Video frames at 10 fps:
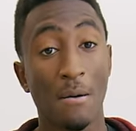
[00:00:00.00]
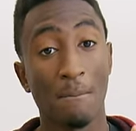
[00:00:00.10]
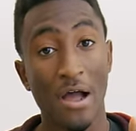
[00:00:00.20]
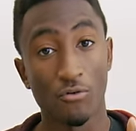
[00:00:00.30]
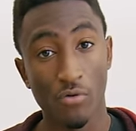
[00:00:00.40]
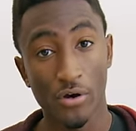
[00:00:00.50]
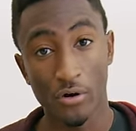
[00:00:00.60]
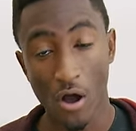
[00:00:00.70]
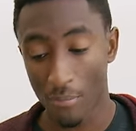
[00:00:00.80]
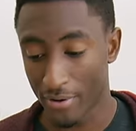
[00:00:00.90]
My
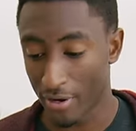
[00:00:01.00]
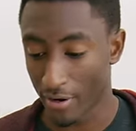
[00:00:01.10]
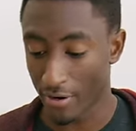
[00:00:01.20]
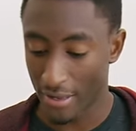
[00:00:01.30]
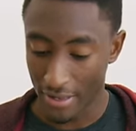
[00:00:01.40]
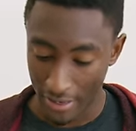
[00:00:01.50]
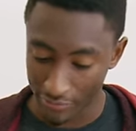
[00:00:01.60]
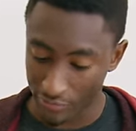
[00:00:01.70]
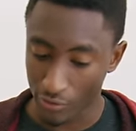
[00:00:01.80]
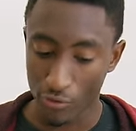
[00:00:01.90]
runner up here
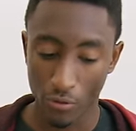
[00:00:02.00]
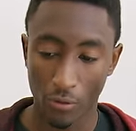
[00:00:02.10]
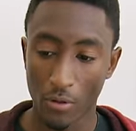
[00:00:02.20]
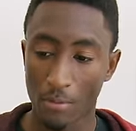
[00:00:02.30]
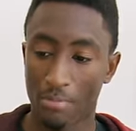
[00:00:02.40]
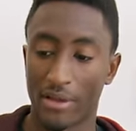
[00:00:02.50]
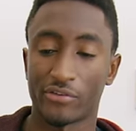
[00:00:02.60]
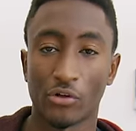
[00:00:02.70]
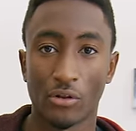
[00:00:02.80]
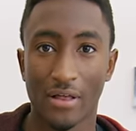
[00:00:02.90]
is the Google
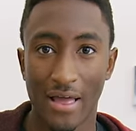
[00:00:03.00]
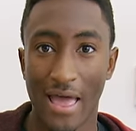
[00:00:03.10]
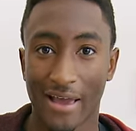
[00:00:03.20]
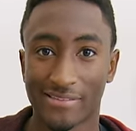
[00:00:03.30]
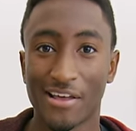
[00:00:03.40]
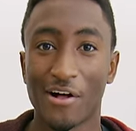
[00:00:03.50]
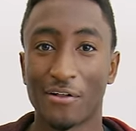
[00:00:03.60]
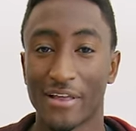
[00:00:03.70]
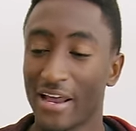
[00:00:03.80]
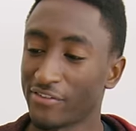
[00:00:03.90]
Pixel
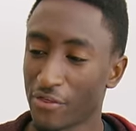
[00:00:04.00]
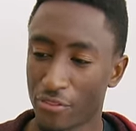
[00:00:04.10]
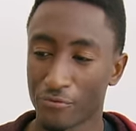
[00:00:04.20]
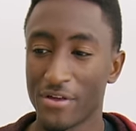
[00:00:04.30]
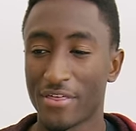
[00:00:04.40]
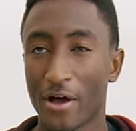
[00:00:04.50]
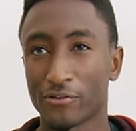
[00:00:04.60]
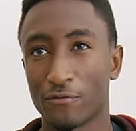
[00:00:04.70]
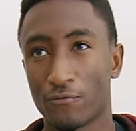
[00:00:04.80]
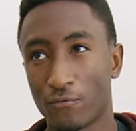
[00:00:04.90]
XL. It has a
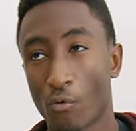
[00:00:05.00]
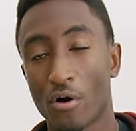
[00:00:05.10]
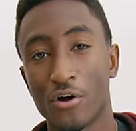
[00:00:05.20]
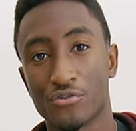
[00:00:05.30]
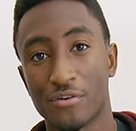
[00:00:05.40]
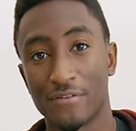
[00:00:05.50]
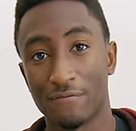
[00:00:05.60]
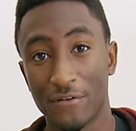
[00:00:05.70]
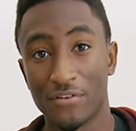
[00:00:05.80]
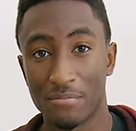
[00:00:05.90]

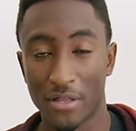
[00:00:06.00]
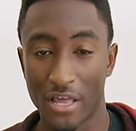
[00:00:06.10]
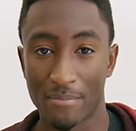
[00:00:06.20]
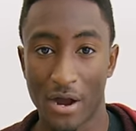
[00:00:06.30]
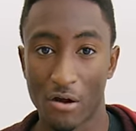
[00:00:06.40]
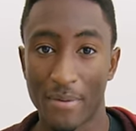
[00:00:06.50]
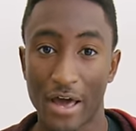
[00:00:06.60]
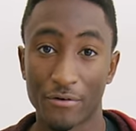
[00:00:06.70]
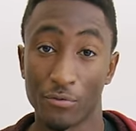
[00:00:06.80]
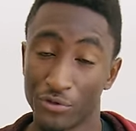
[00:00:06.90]
3,450 milliamp hour battery,